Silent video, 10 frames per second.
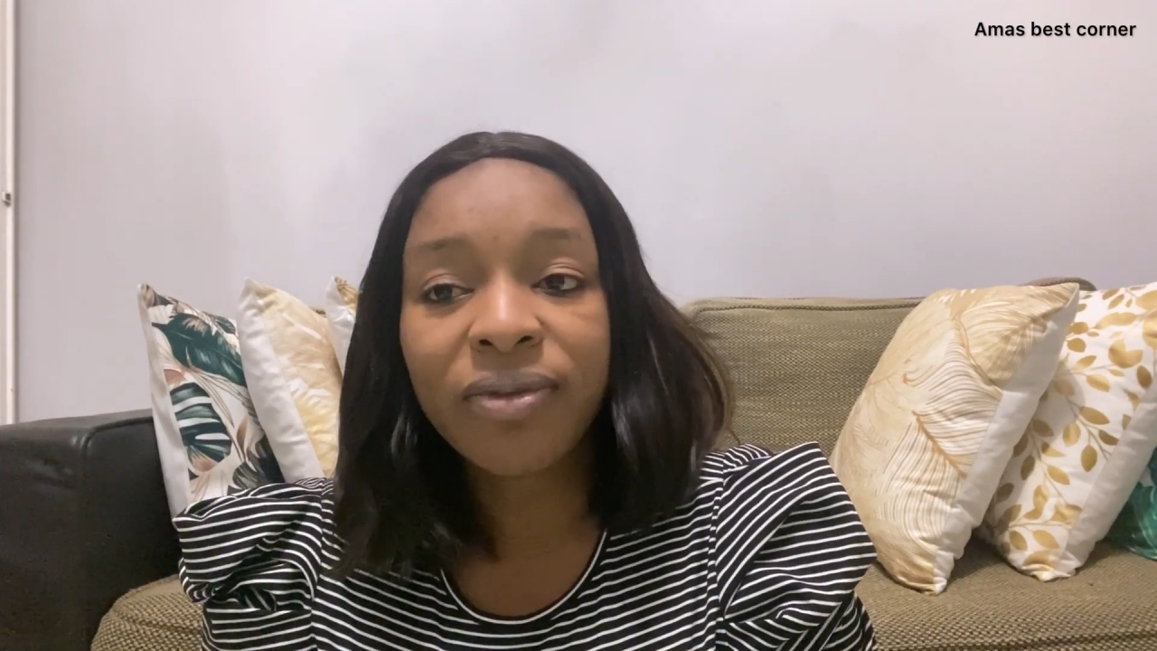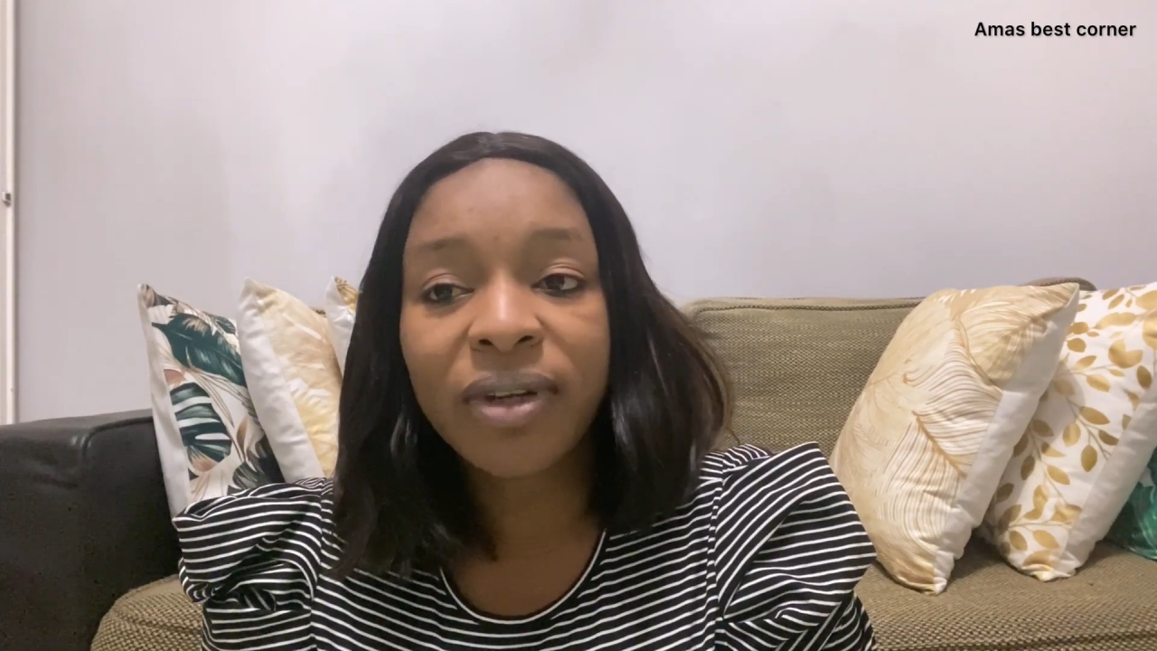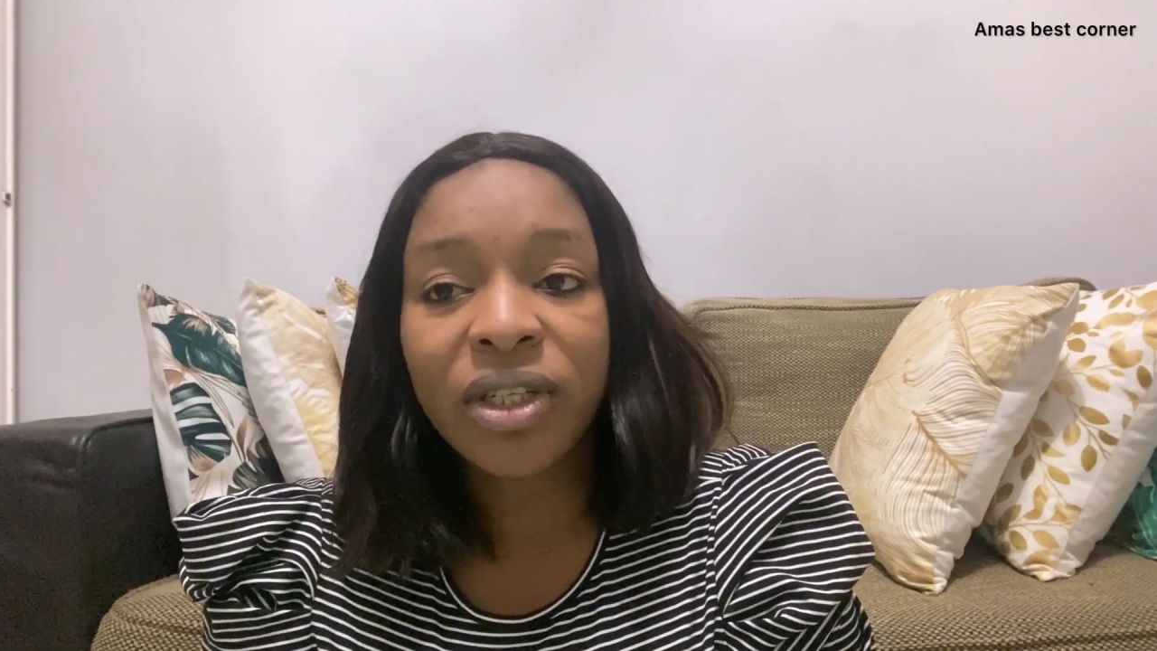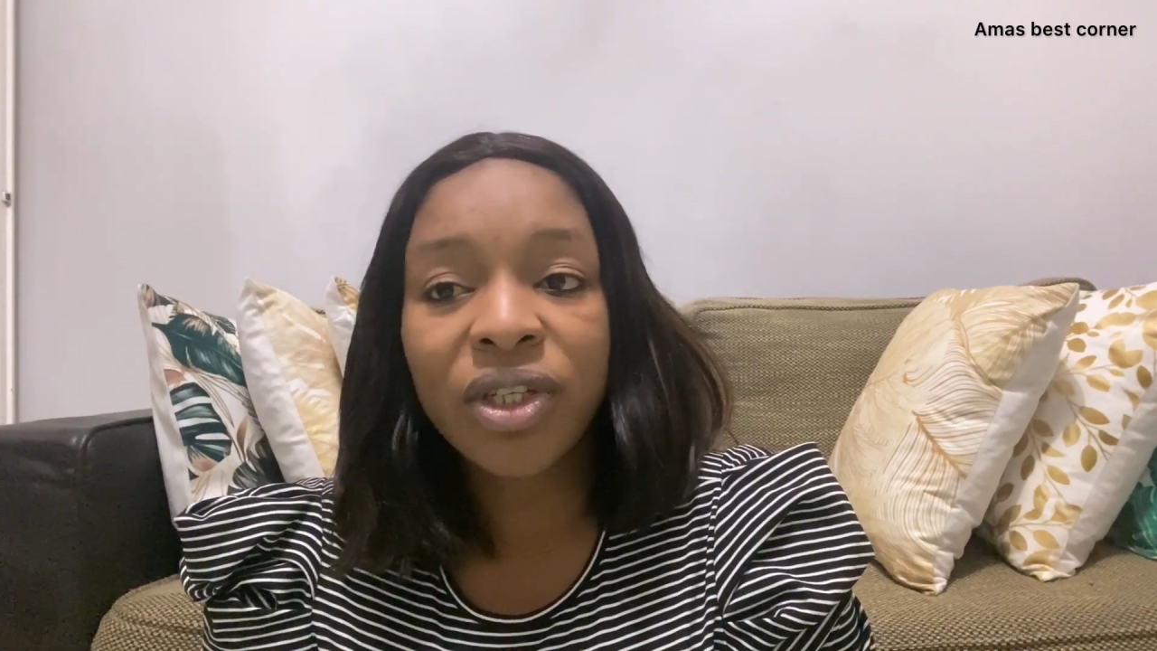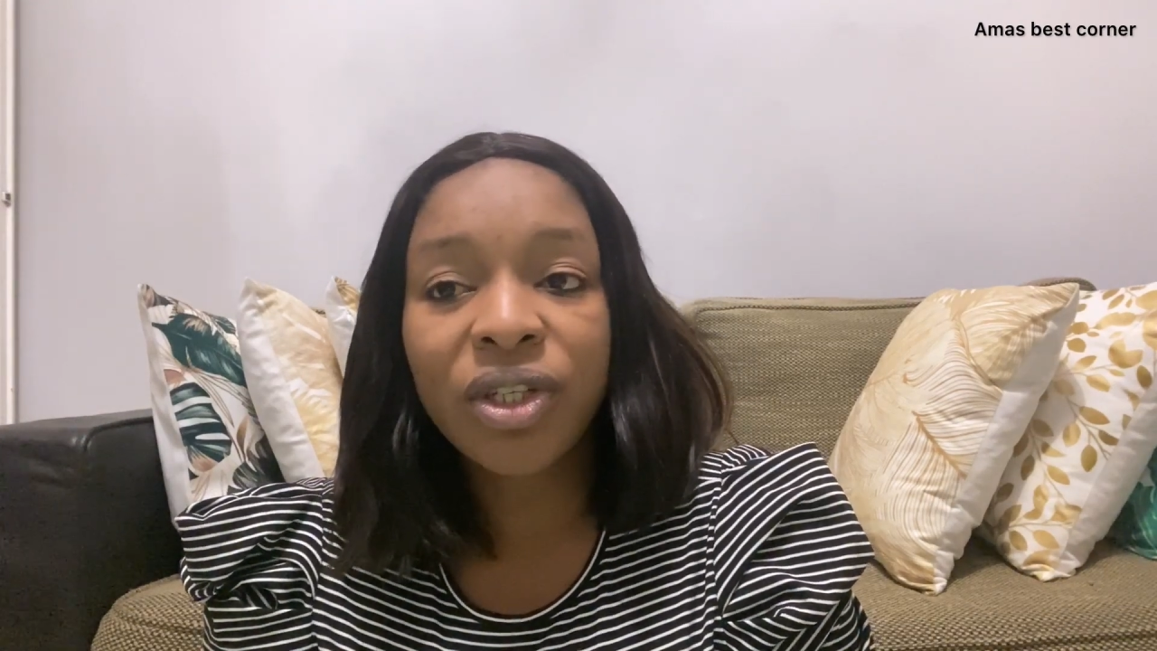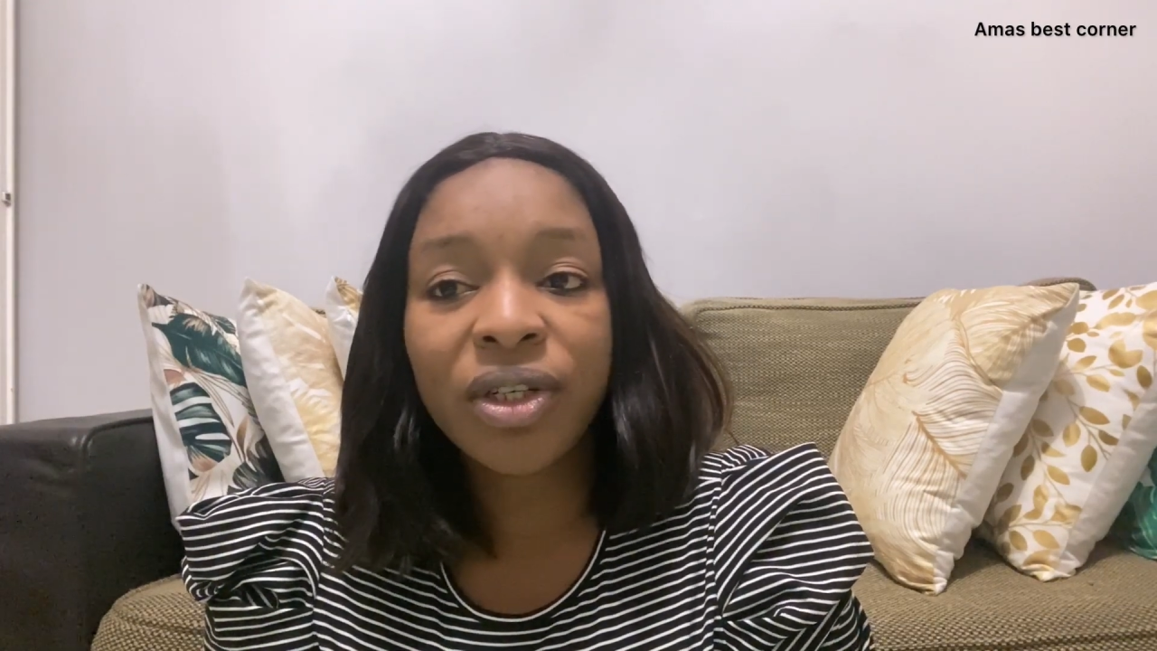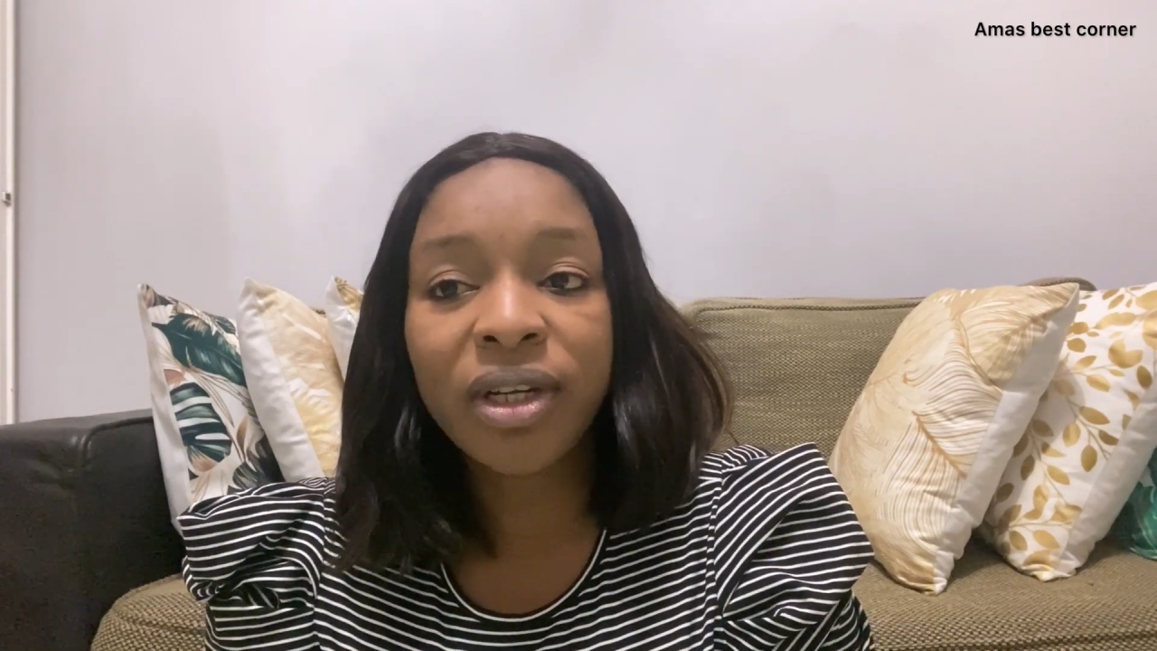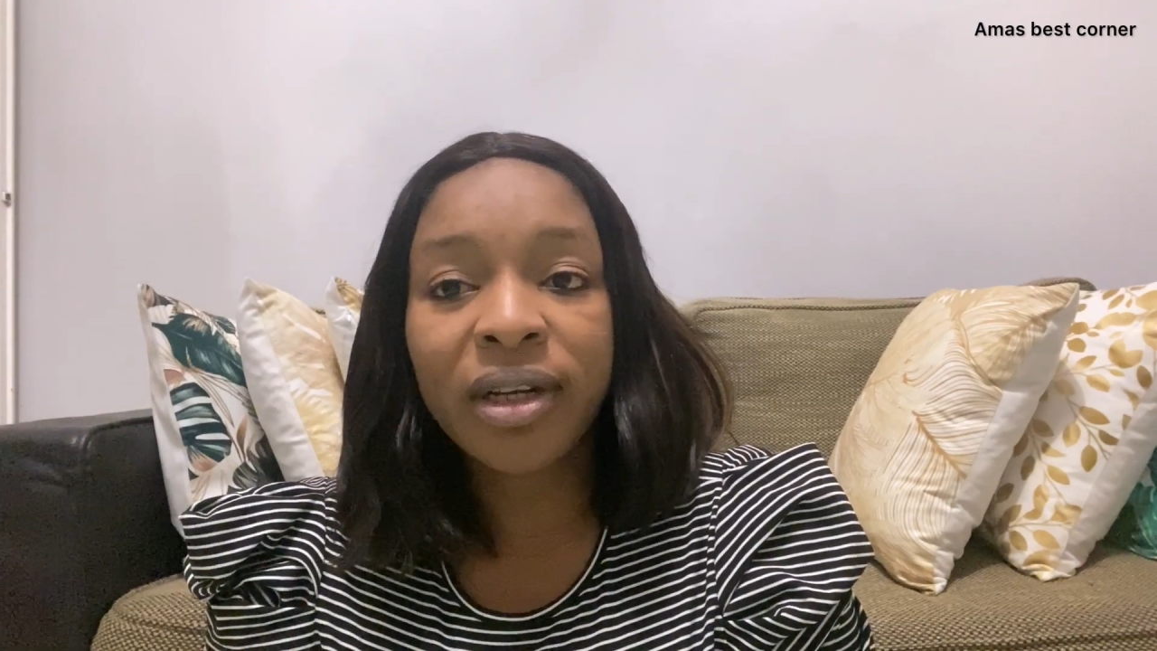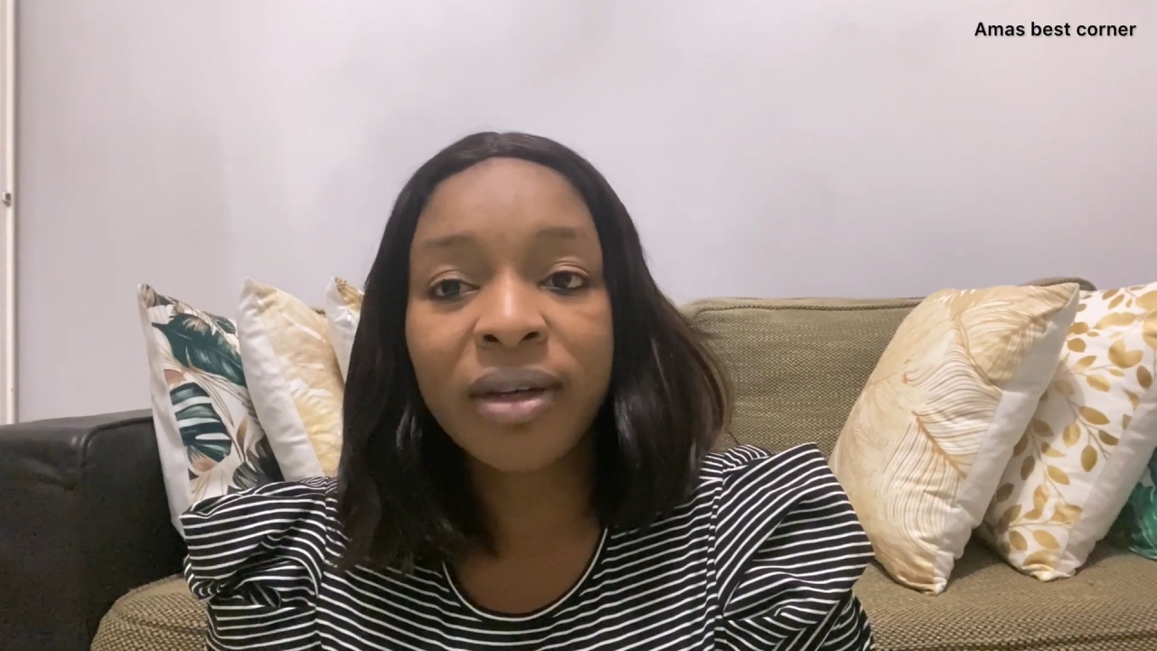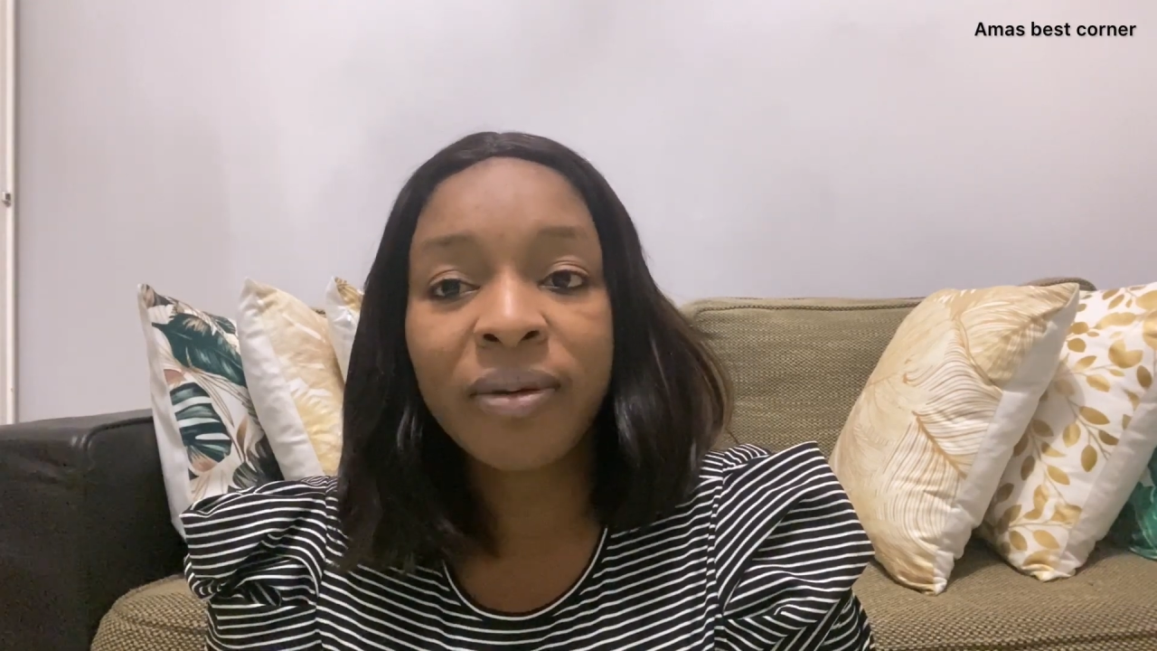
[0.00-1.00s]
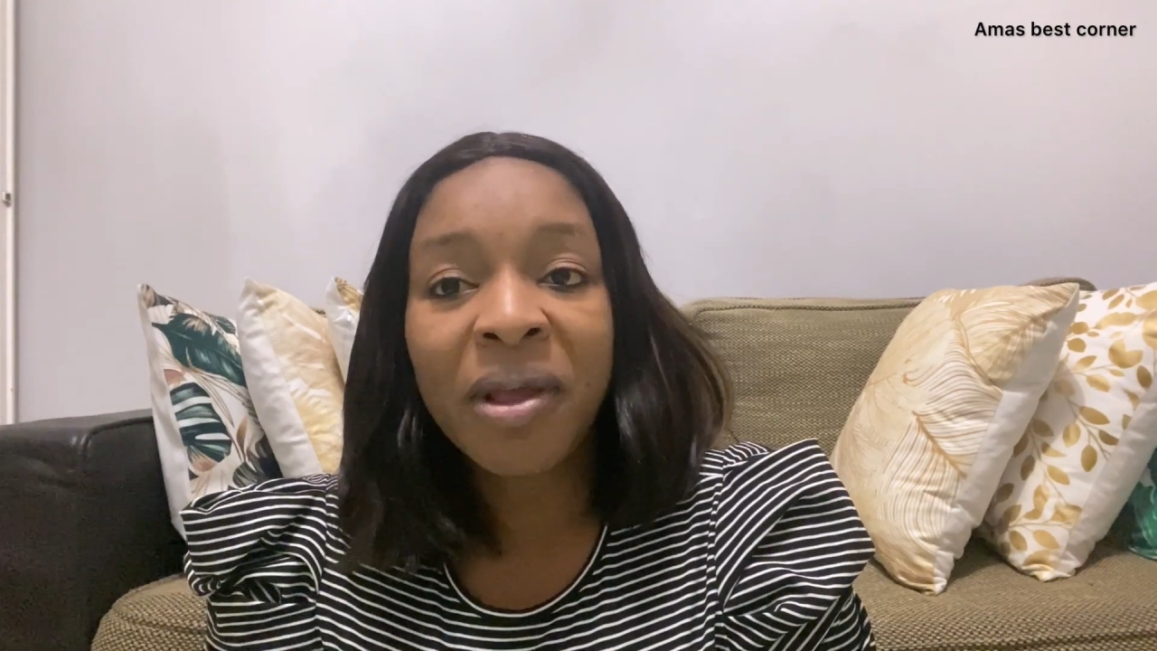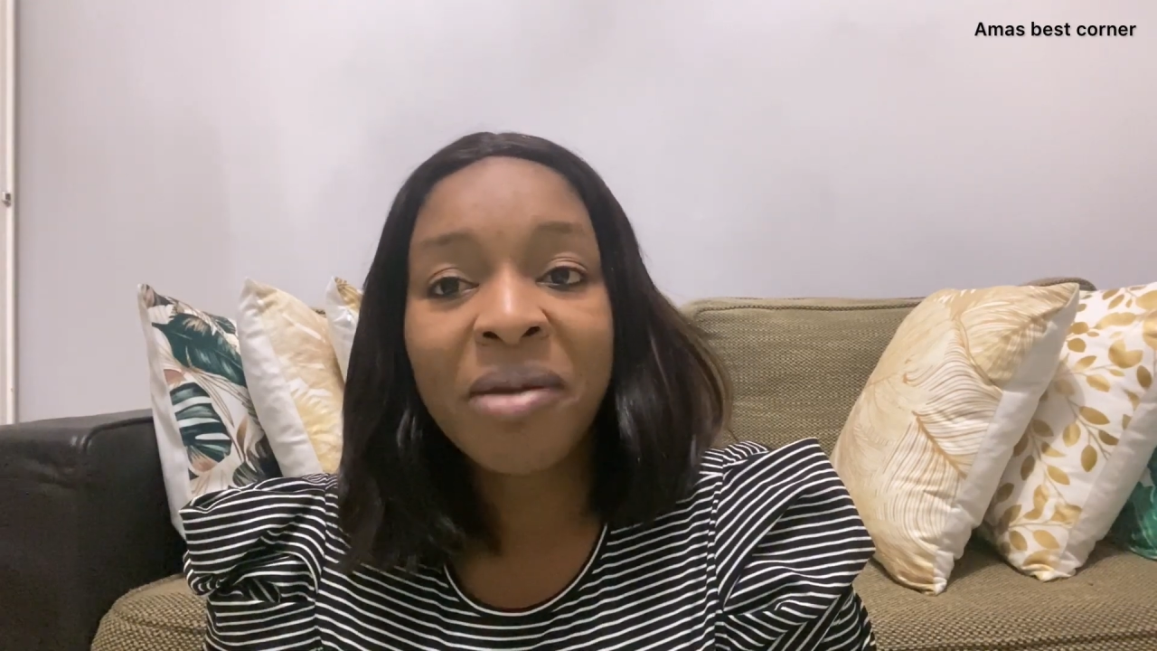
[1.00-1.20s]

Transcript: Nigerian.